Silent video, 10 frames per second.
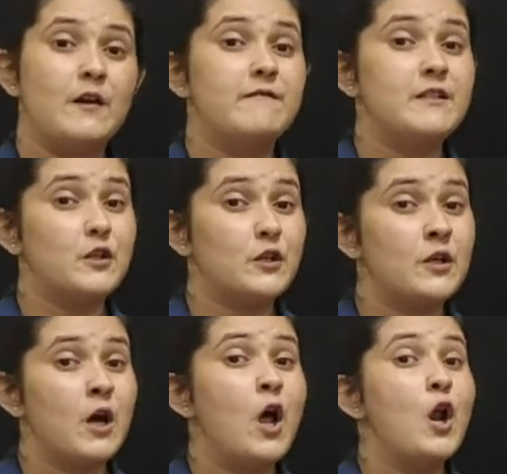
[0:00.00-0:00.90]
We
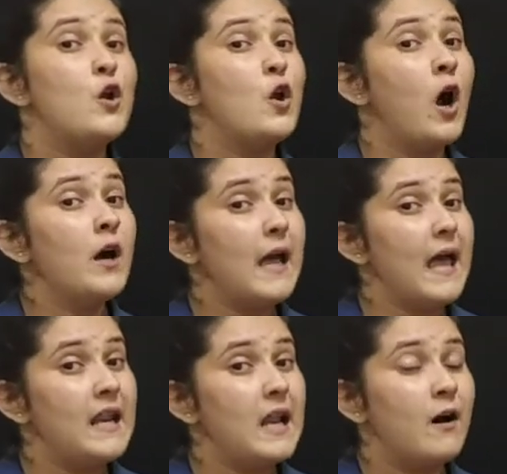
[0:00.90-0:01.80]
should
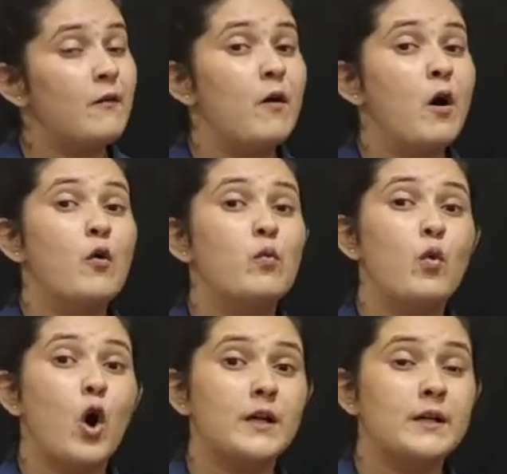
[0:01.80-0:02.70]
not allow
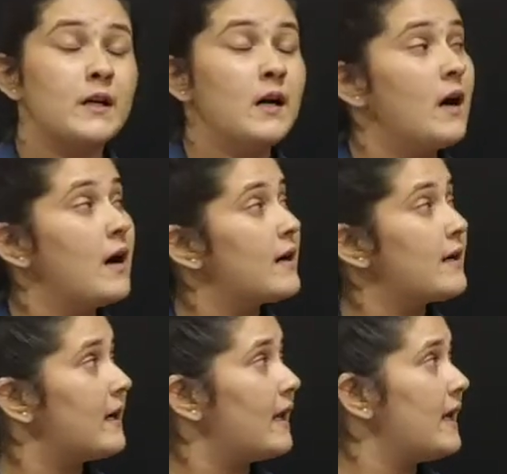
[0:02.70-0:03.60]

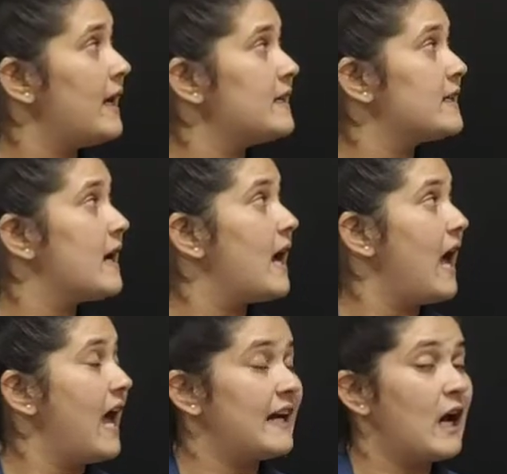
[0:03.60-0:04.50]
water collect
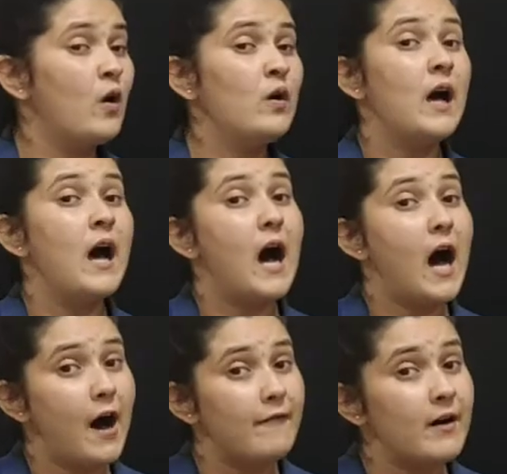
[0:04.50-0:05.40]
around
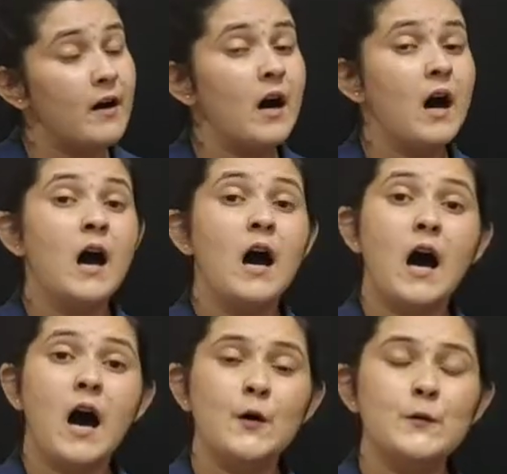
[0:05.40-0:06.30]

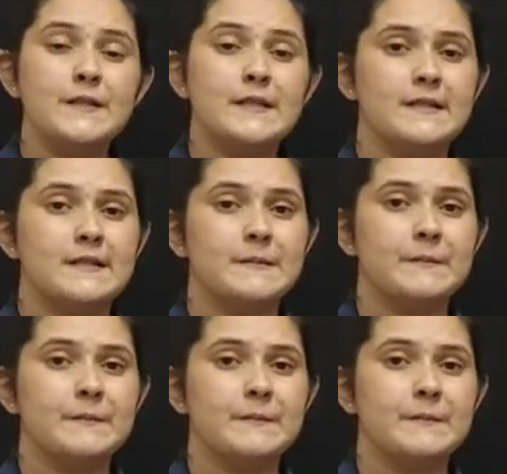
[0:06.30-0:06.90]
our houses.